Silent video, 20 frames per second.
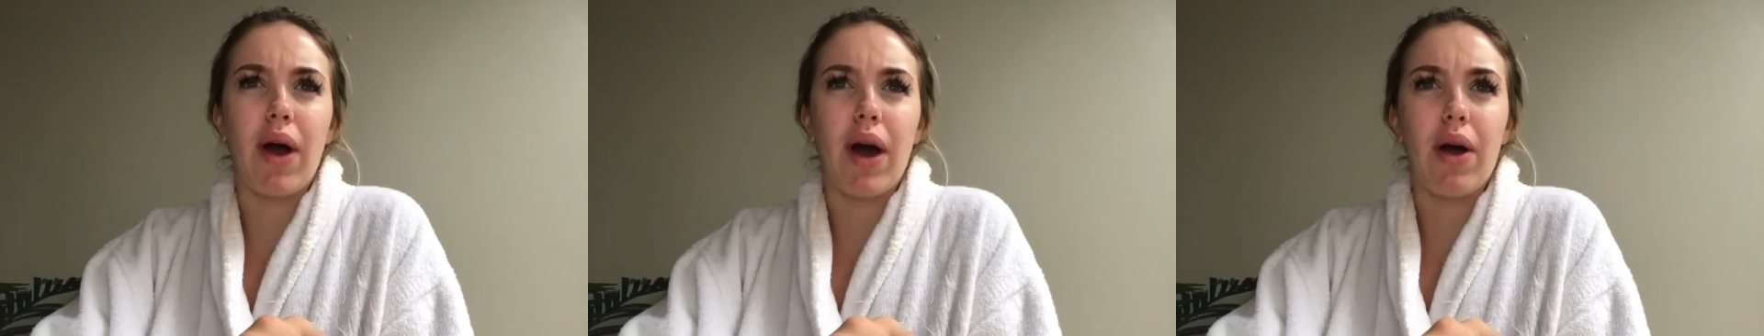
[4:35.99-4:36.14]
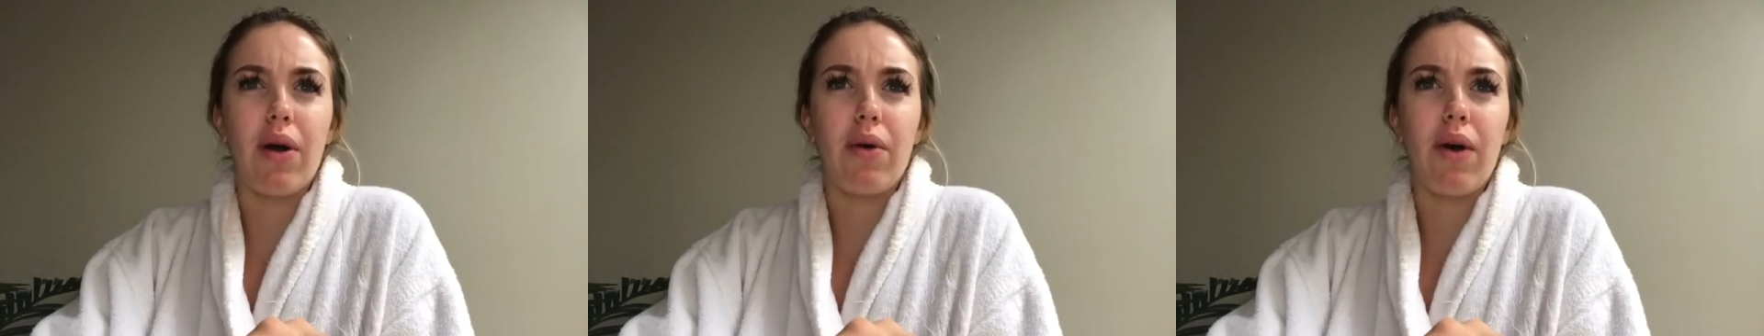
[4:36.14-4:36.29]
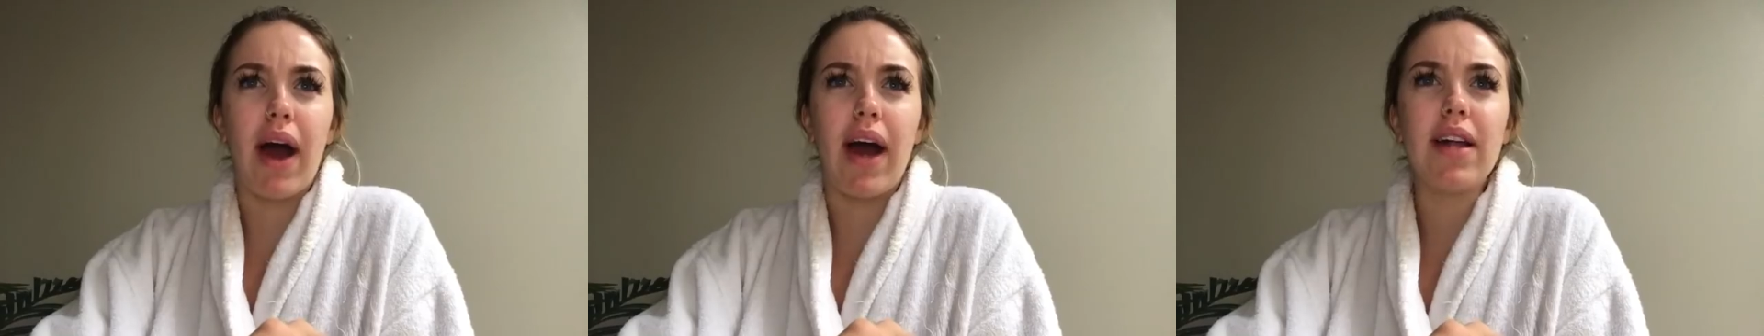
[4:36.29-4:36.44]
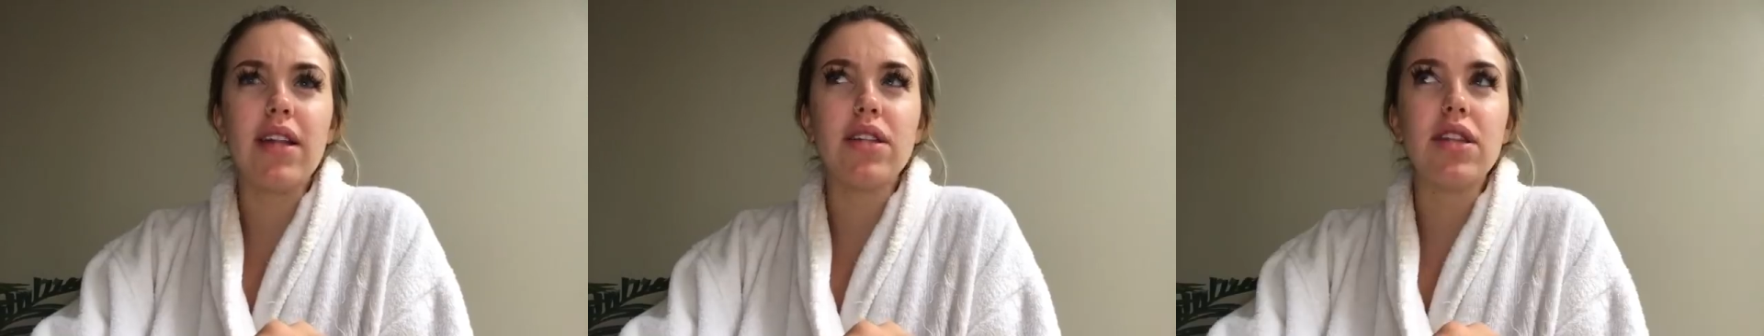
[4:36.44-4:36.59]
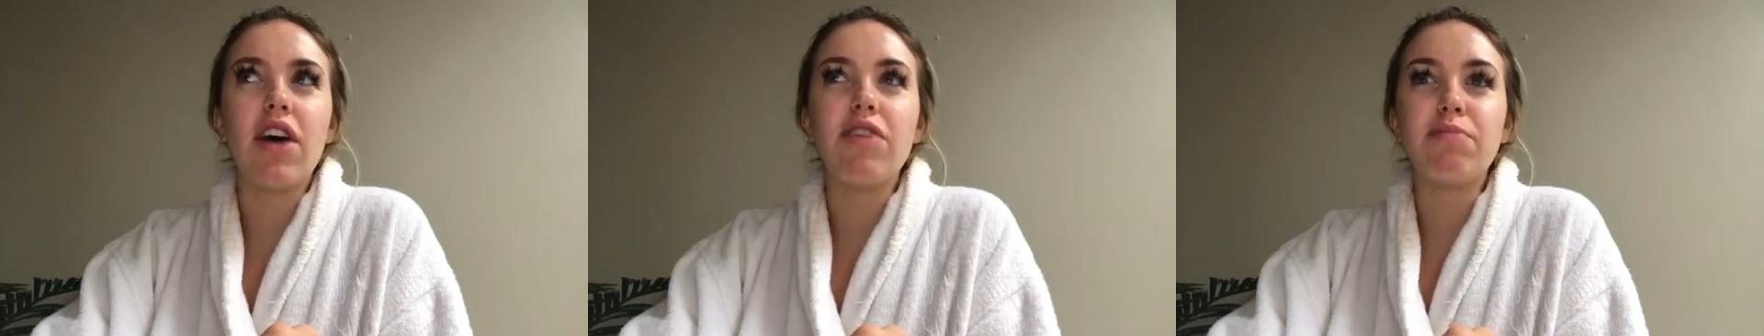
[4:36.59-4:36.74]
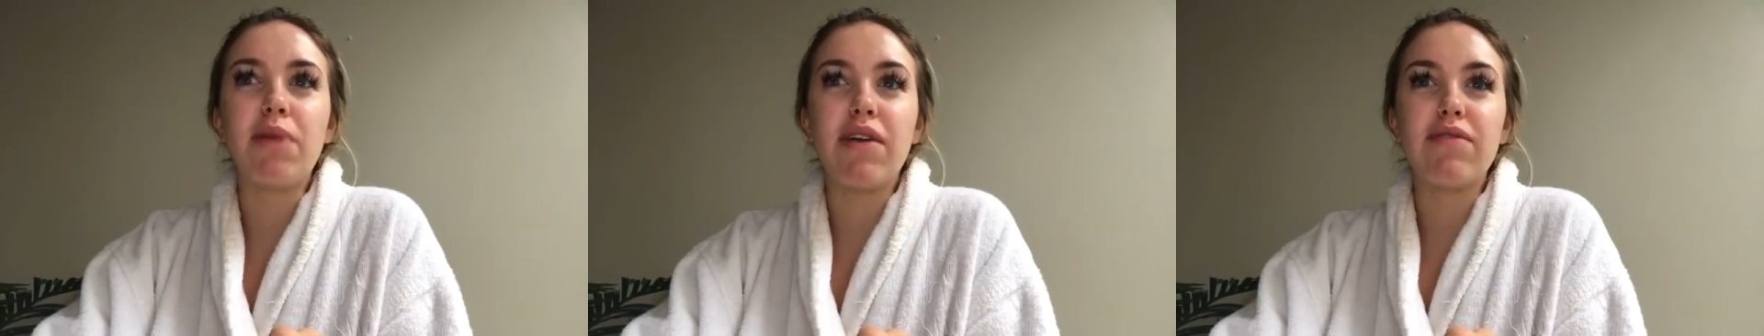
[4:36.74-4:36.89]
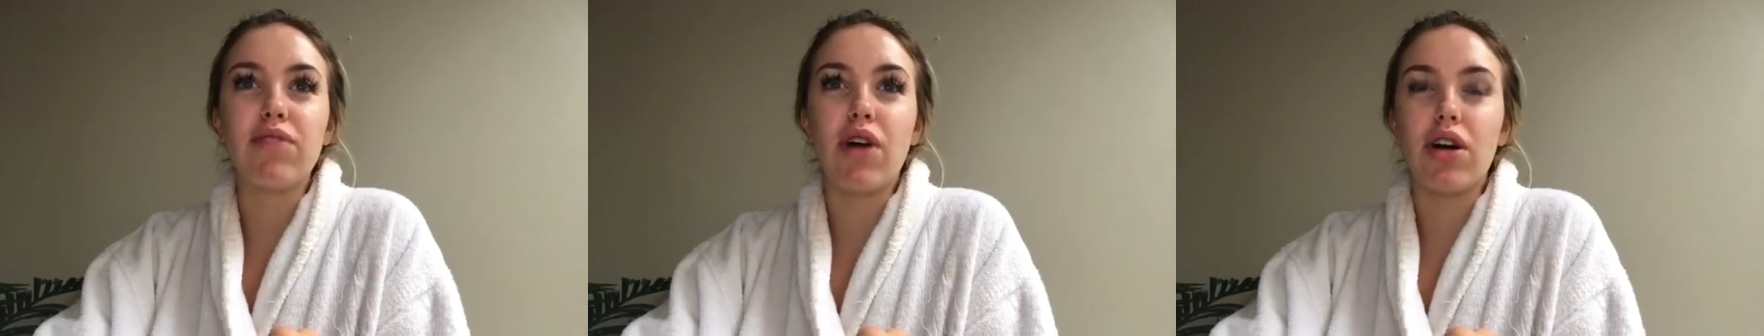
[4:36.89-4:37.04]
Wow, I
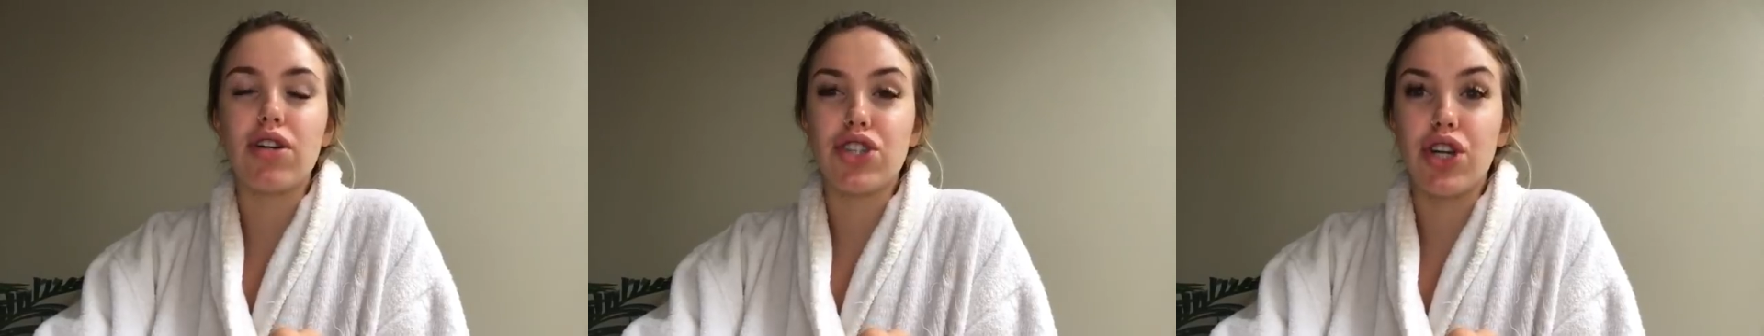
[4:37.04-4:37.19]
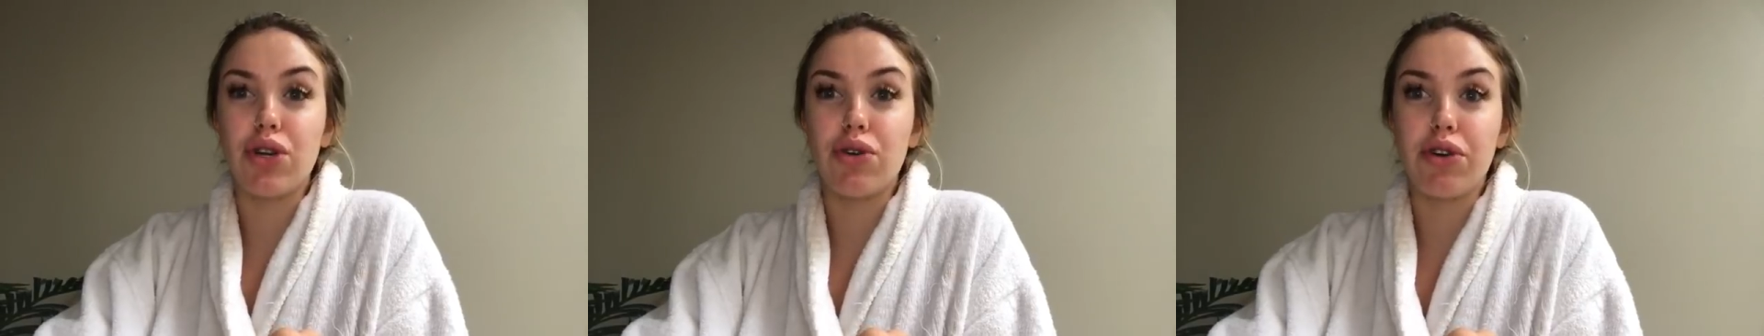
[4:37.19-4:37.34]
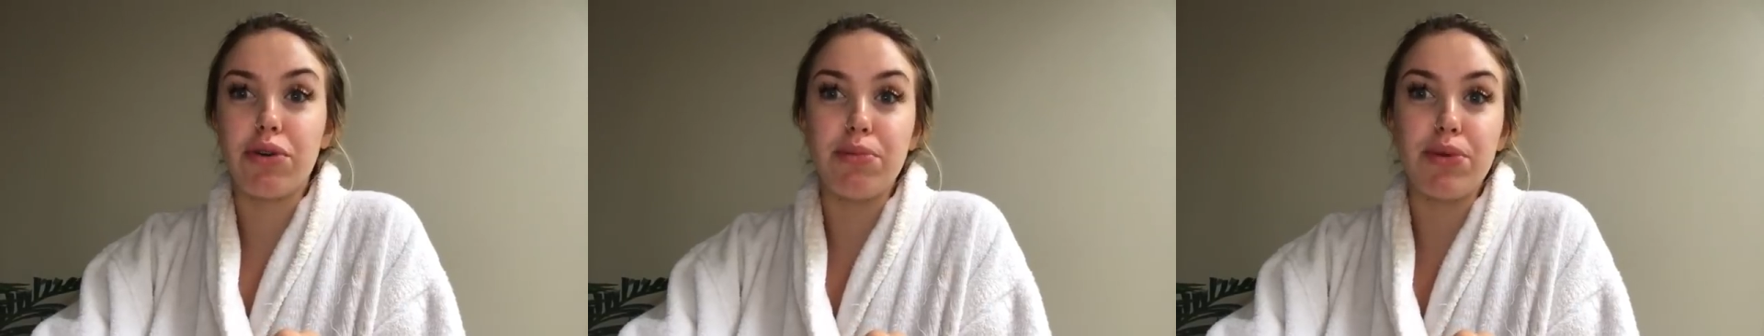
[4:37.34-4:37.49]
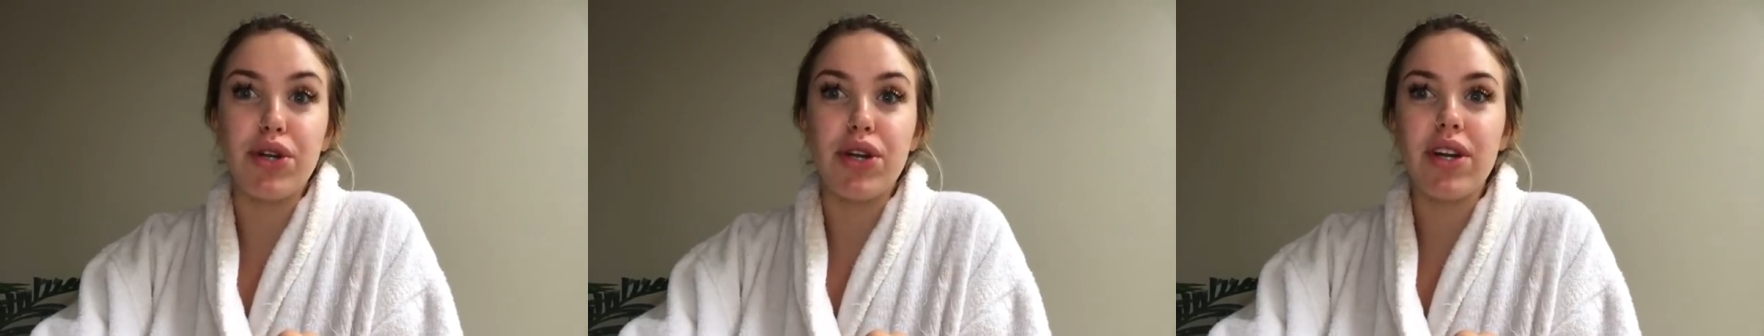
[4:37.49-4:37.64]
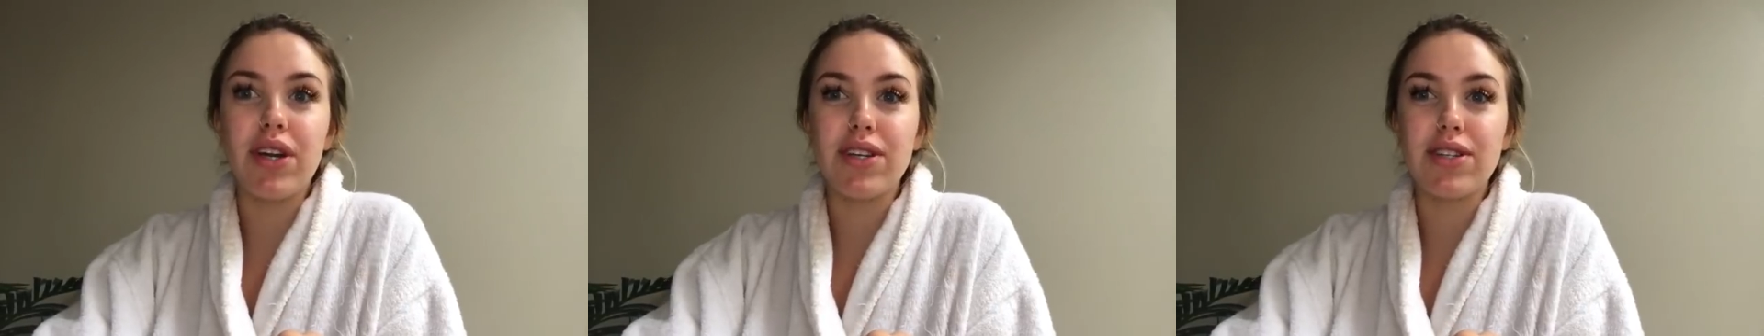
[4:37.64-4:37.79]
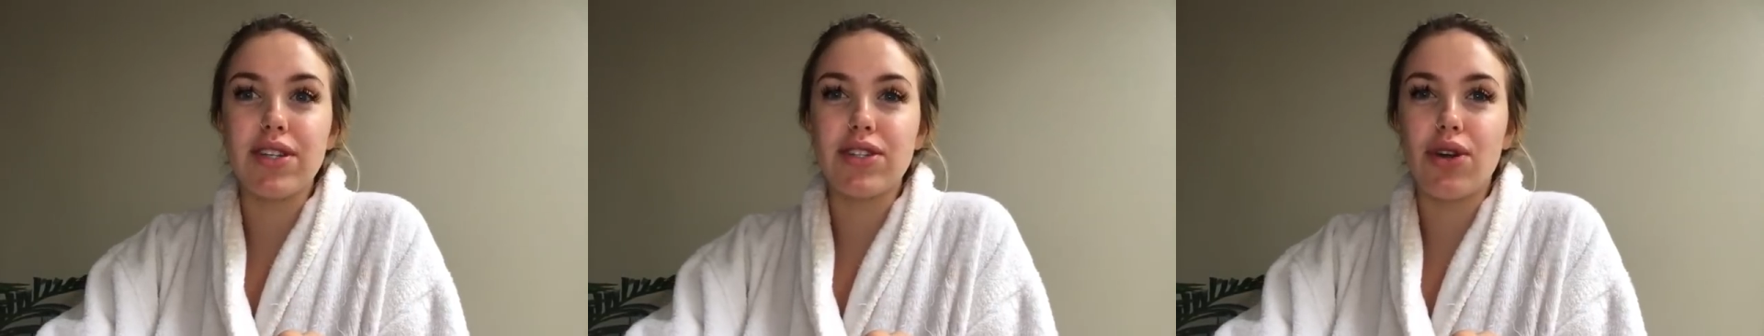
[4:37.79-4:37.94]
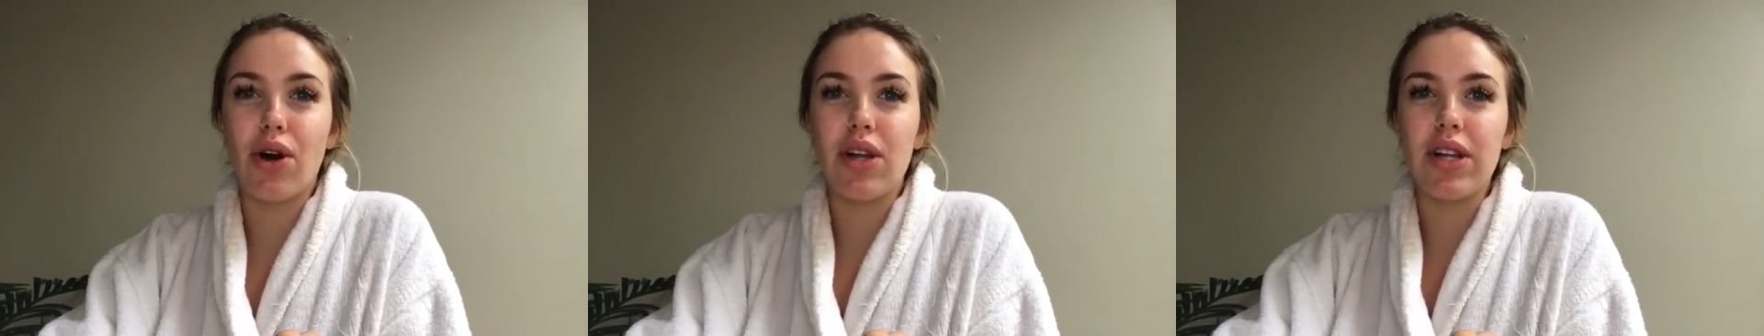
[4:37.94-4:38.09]
love my vlog channel community
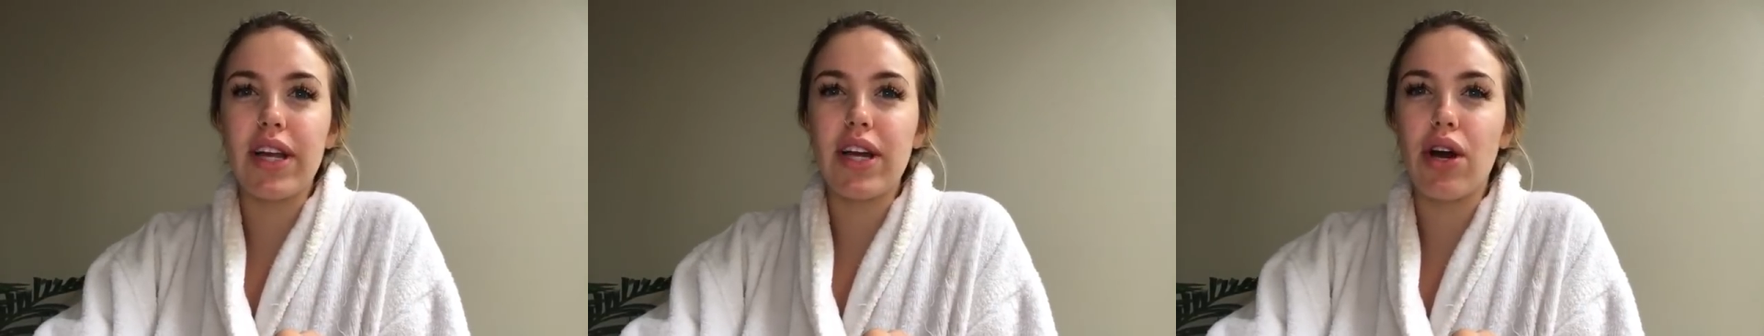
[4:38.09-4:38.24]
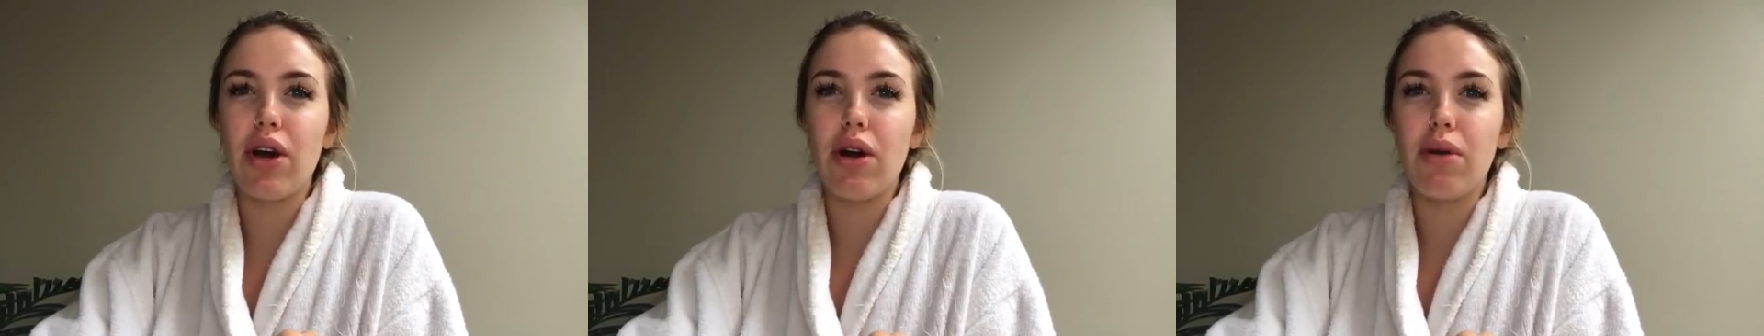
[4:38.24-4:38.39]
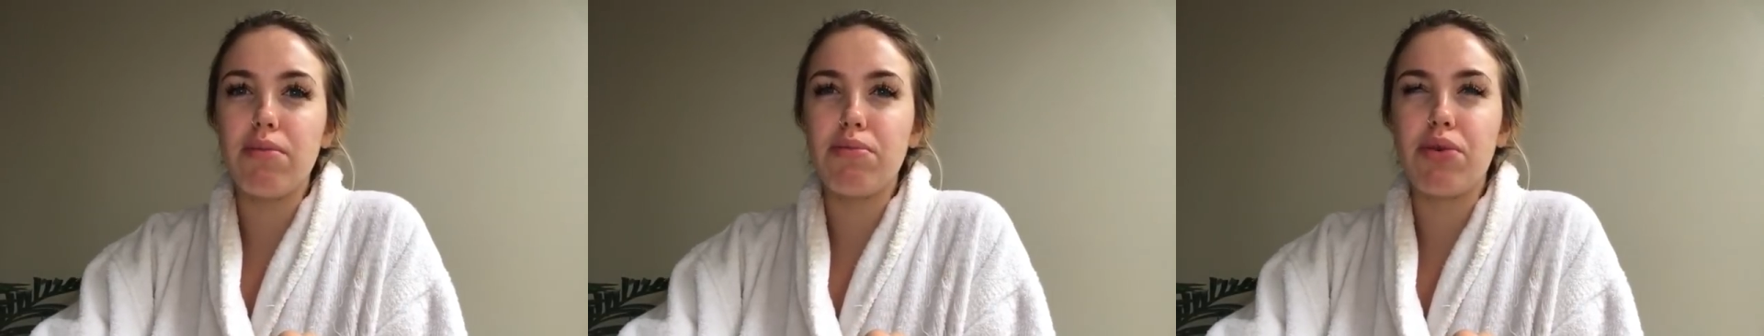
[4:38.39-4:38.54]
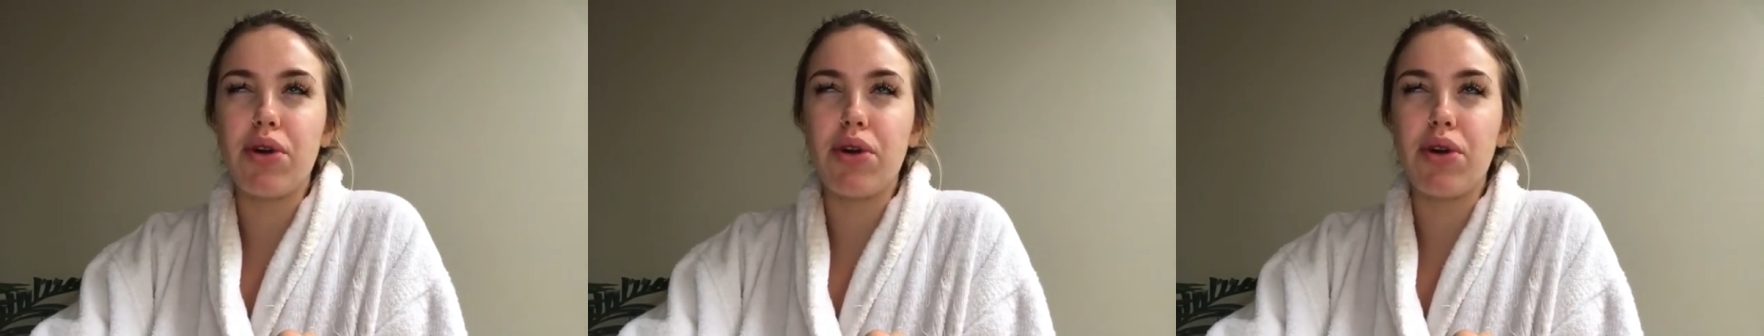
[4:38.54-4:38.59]
because it's all like